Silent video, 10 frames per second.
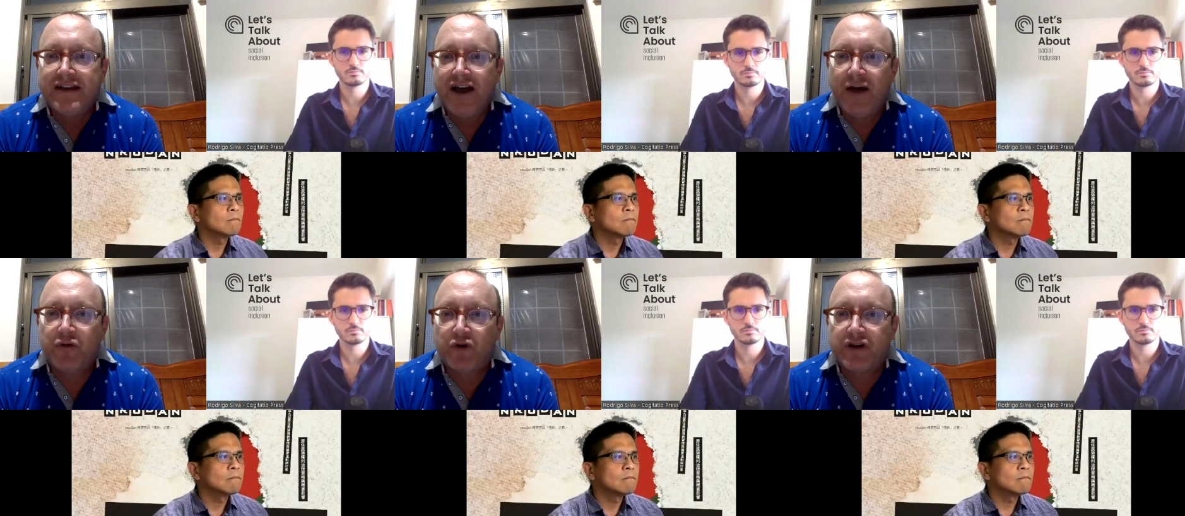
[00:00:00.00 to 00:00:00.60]

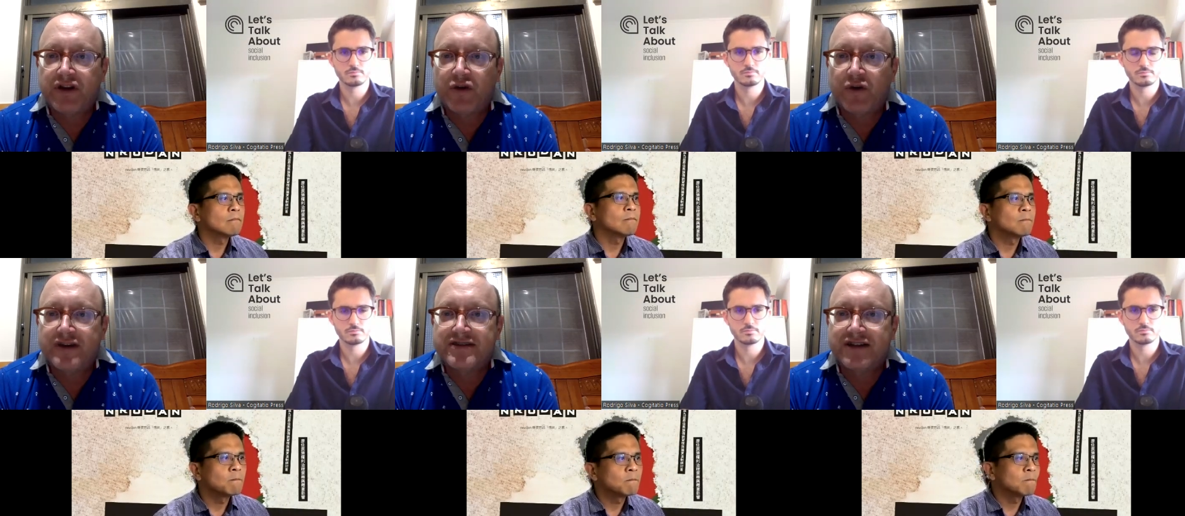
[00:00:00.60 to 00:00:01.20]
Speaker 1: um, critical
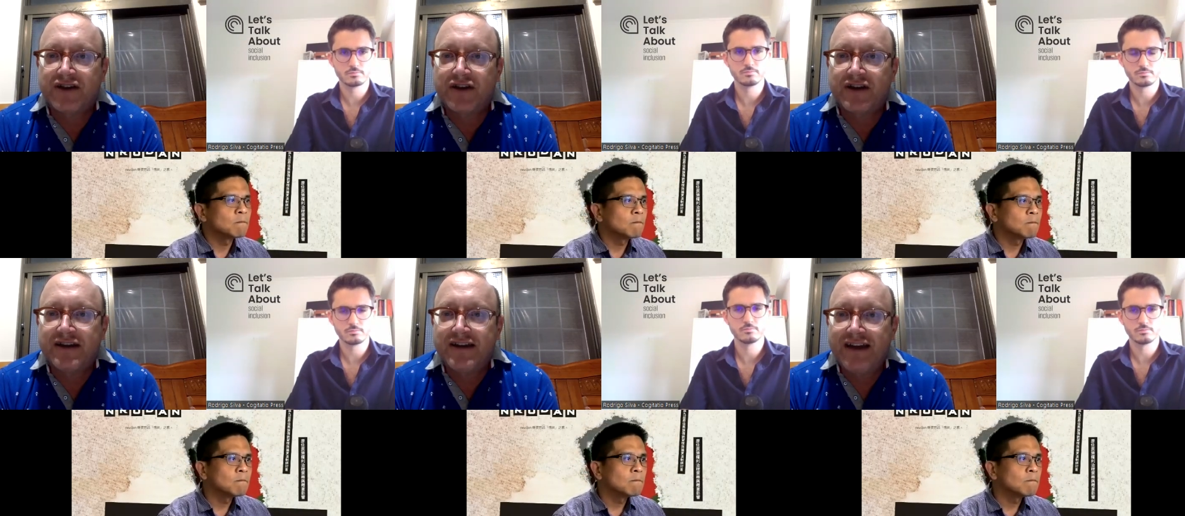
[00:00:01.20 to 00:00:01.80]
race
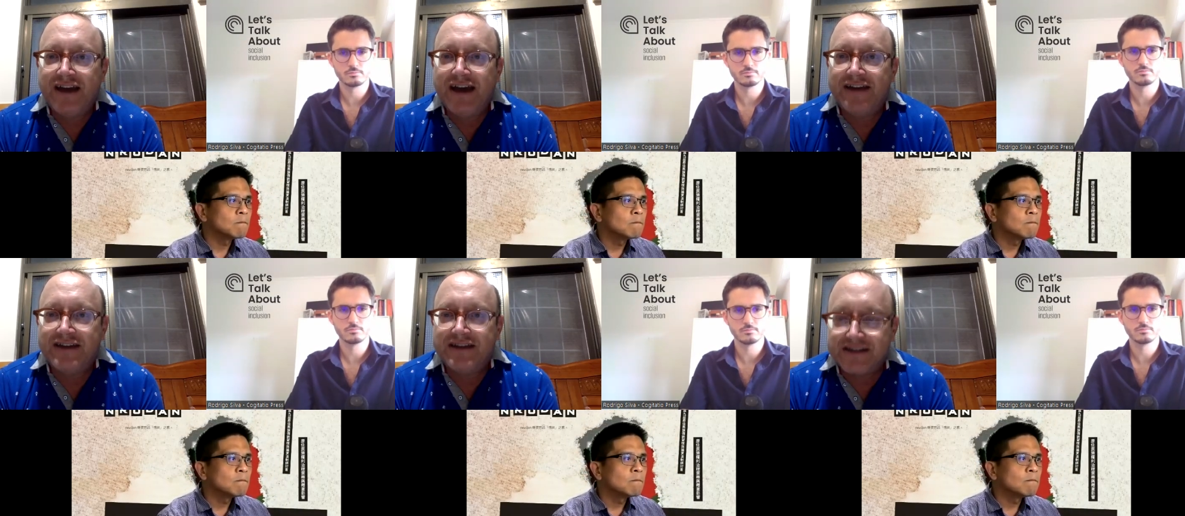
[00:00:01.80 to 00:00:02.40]
theory
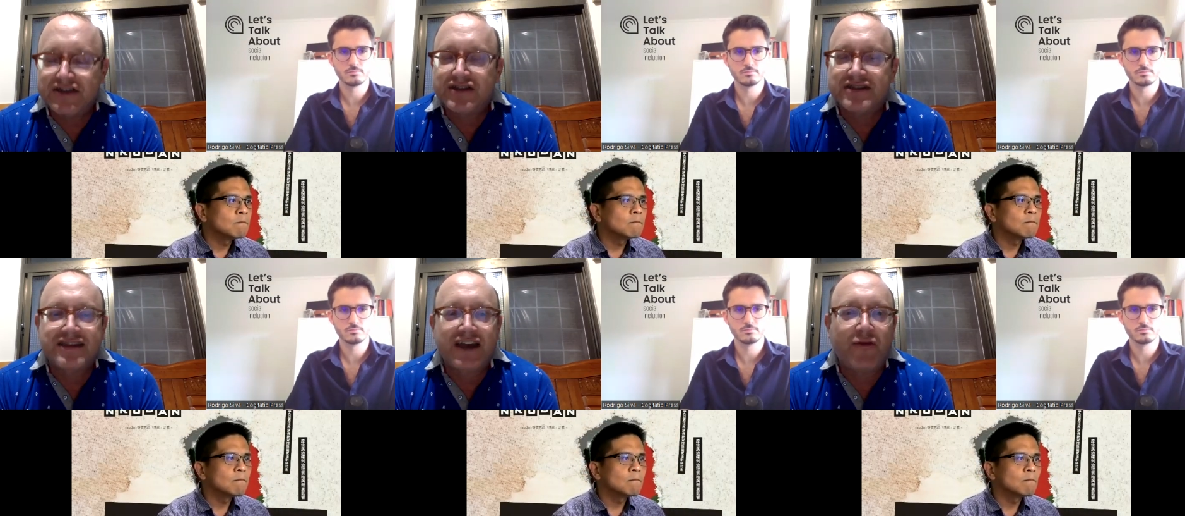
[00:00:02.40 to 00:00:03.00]
and
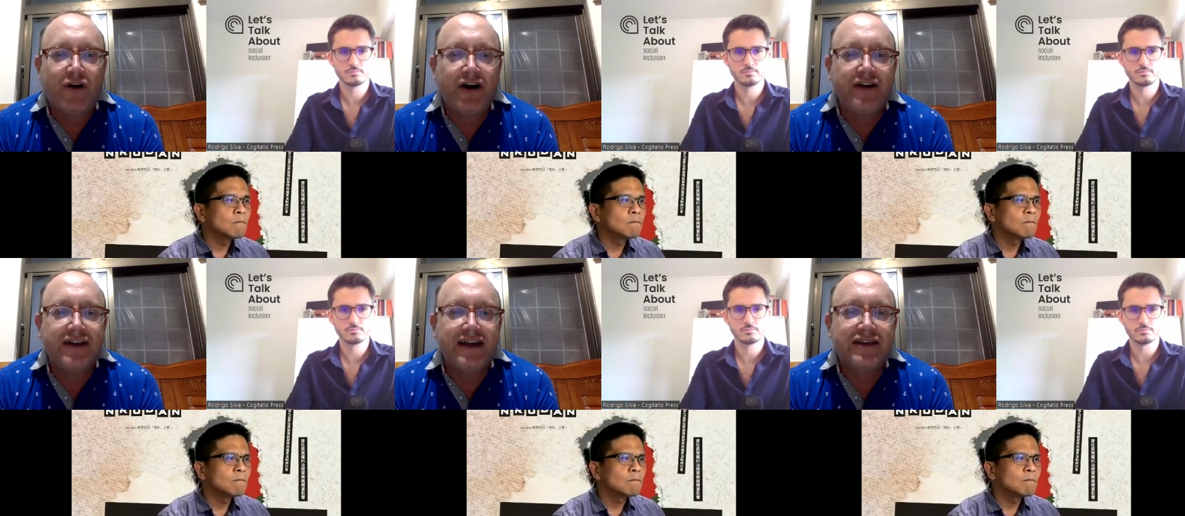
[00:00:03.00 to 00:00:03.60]
indigenous
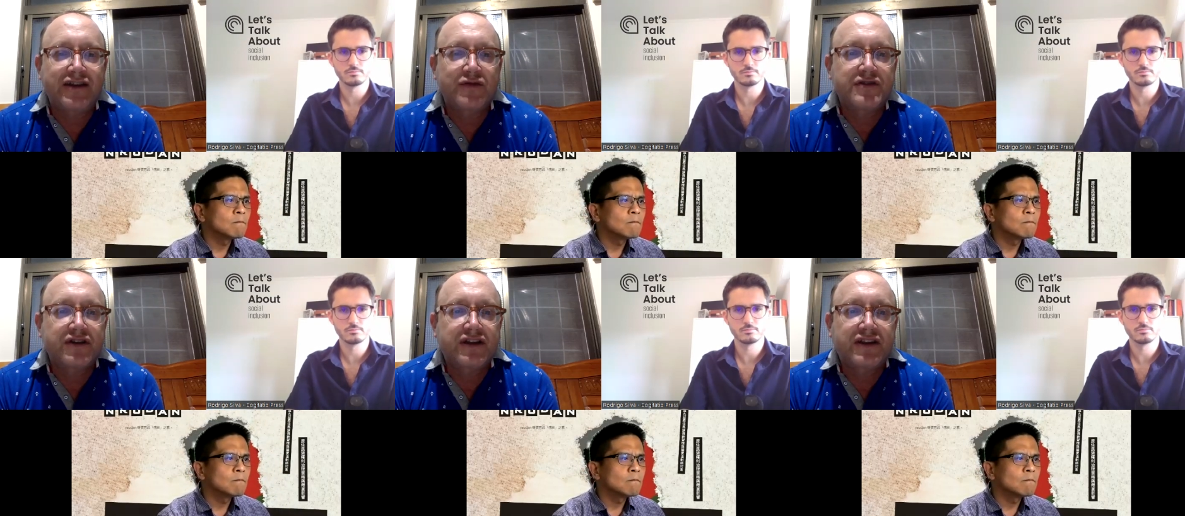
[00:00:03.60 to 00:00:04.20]
Taiwan. And the
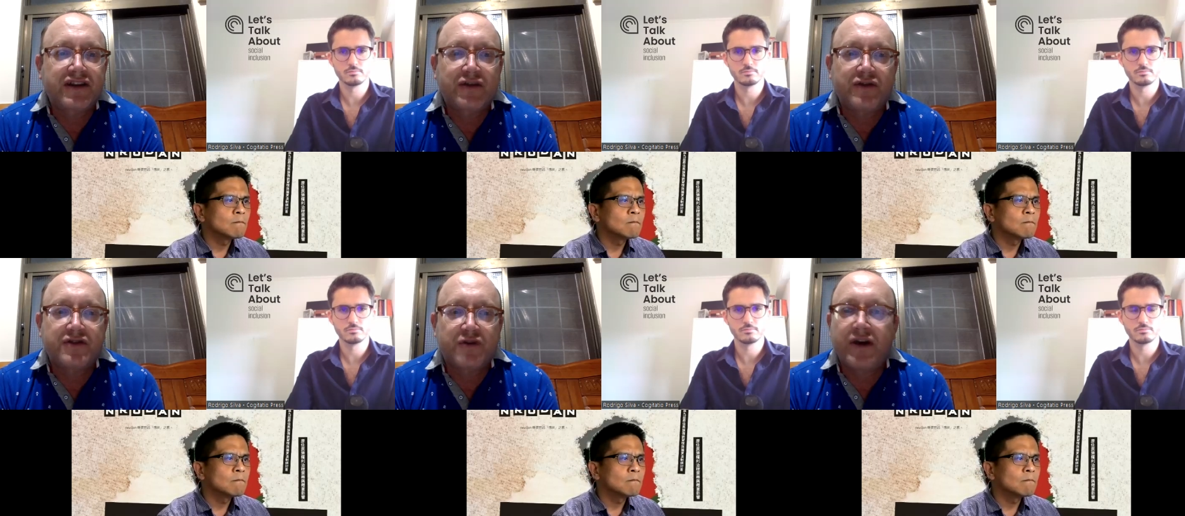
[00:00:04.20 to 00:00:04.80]
result, I think,
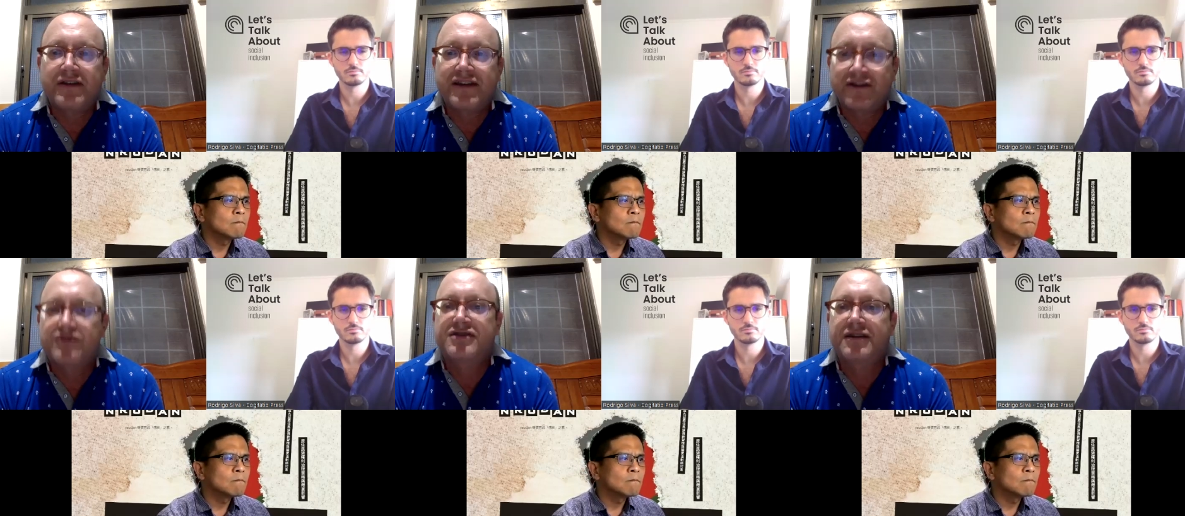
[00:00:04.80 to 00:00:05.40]
was quite
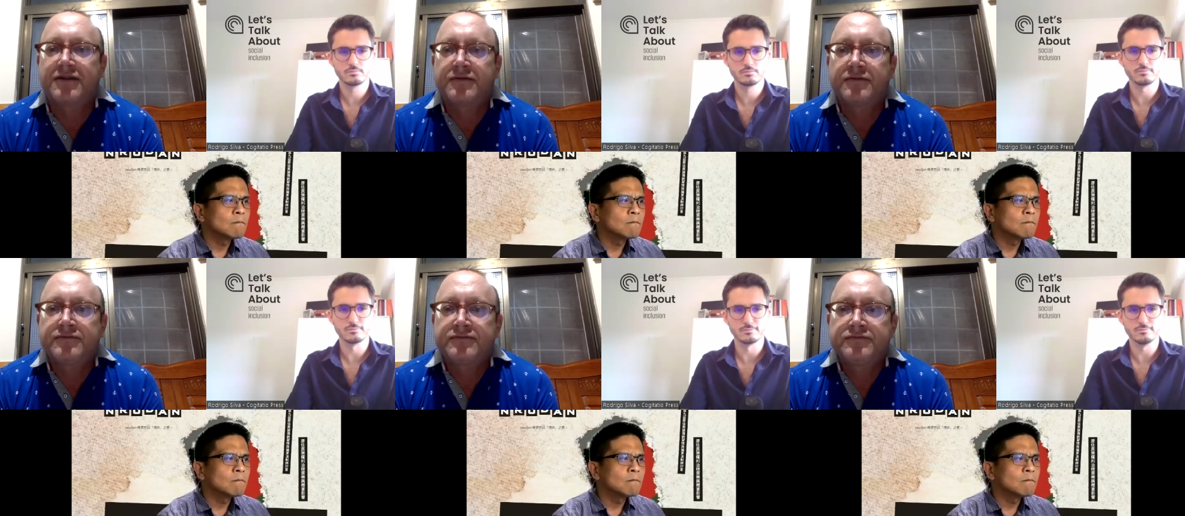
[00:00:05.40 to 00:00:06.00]
interesting.
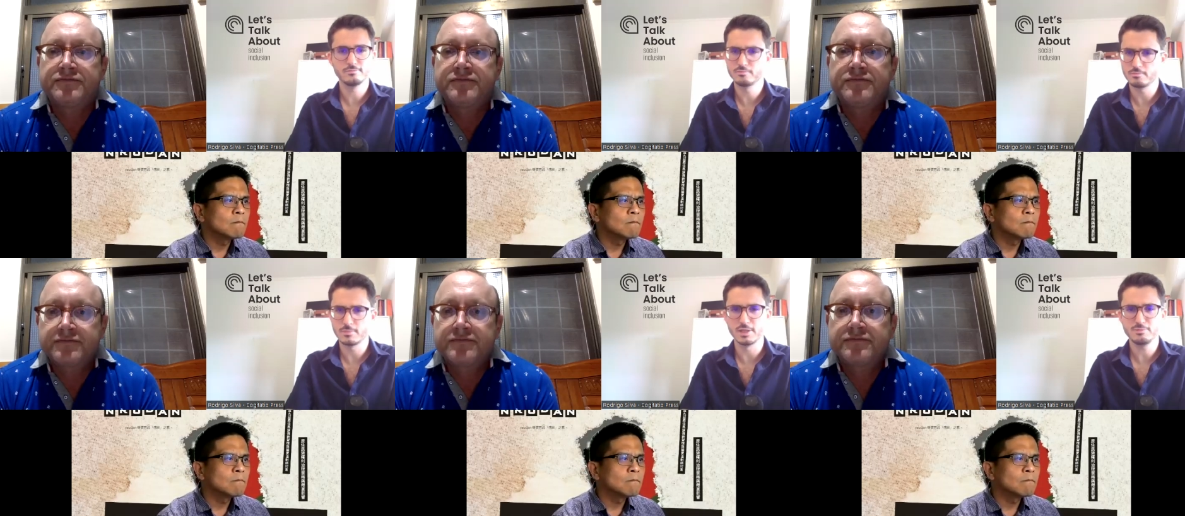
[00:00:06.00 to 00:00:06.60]
Speaker 2: Mm-hmm.
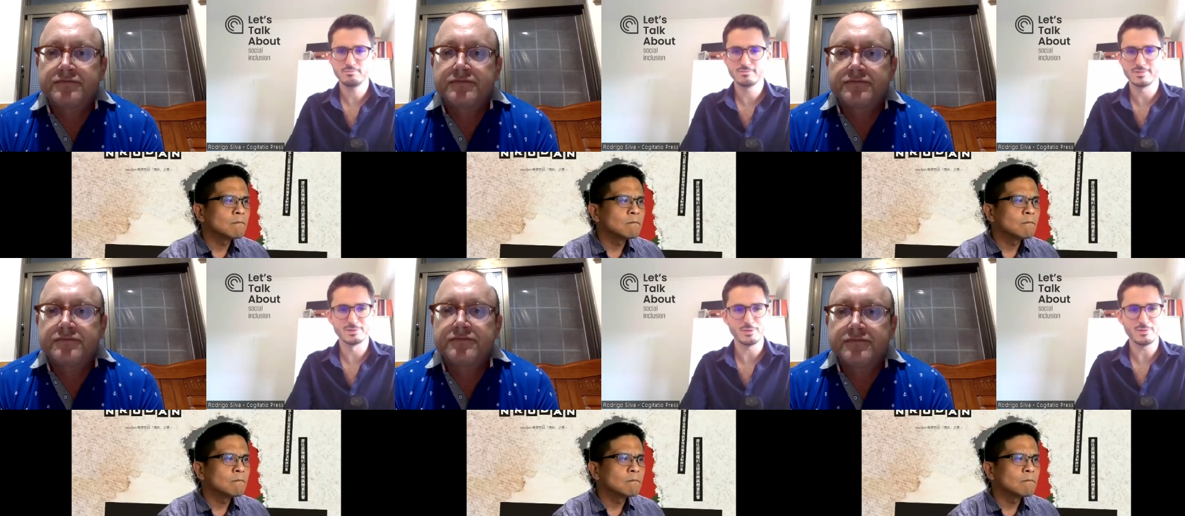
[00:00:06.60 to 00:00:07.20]
Uh,
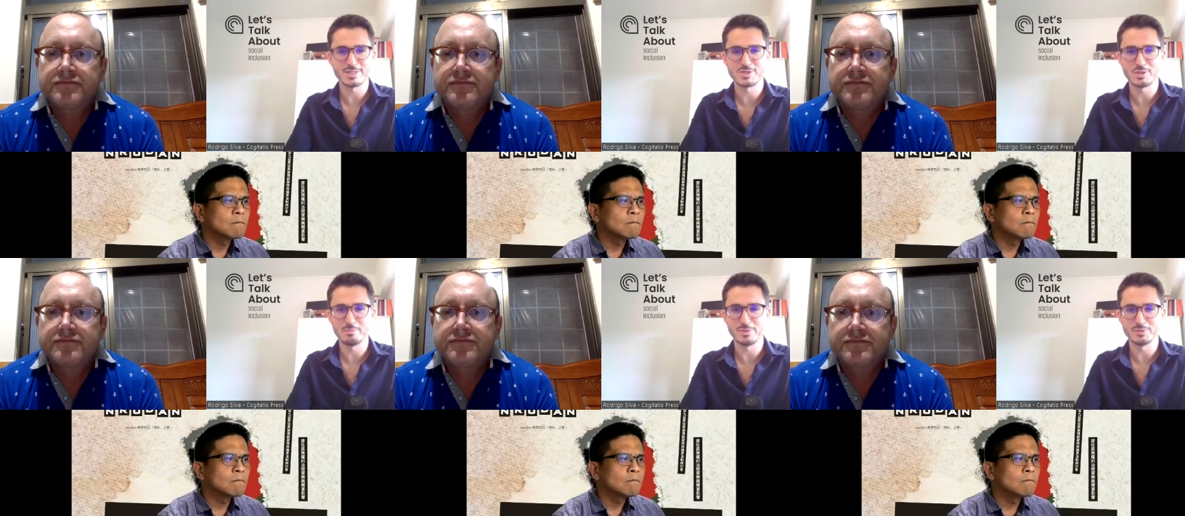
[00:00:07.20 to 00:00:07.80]
so let's
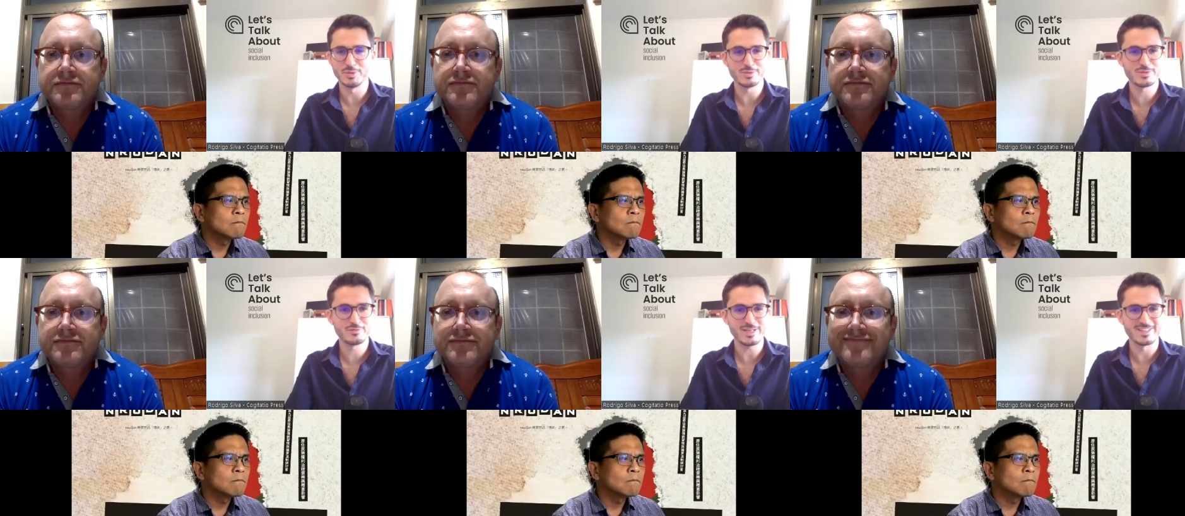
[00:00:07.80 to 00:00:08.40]
jump into
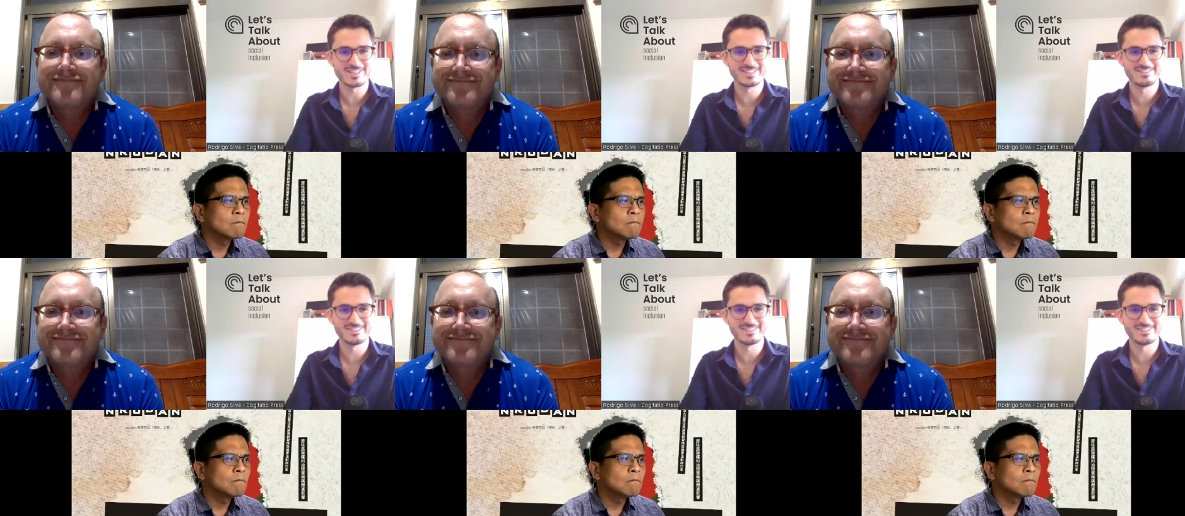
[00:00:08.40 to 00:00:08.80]
those findings.